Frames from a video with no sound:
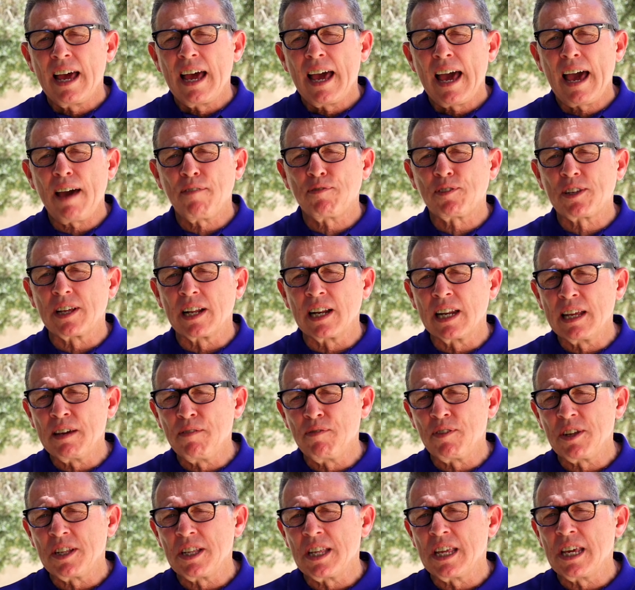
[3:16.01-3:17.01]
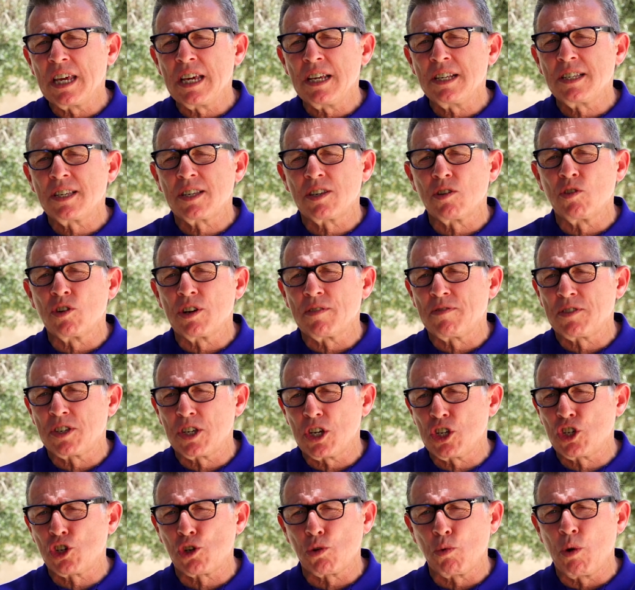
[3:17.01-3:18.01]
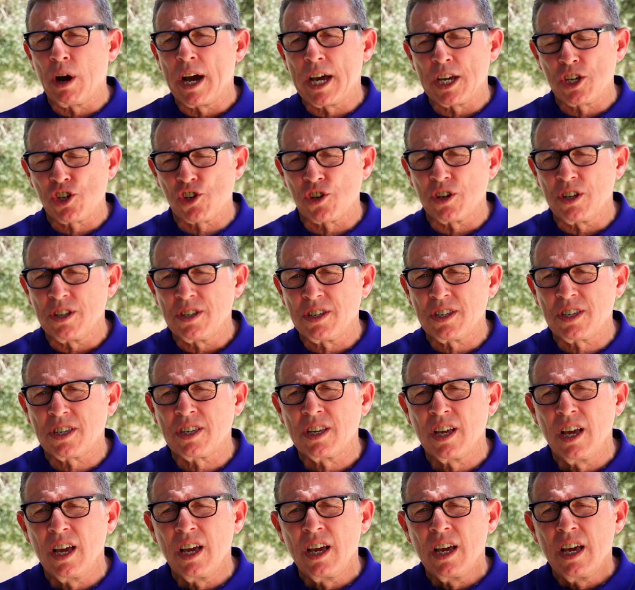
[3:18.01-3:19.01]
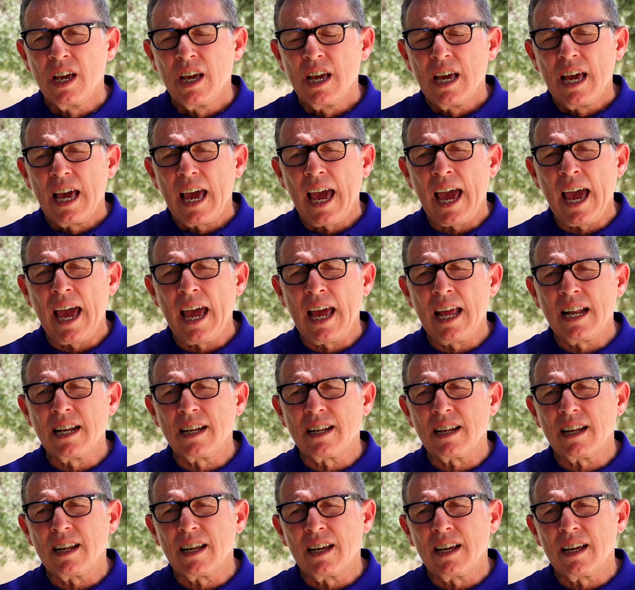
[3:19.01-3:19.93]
have to live in these sort of situations, and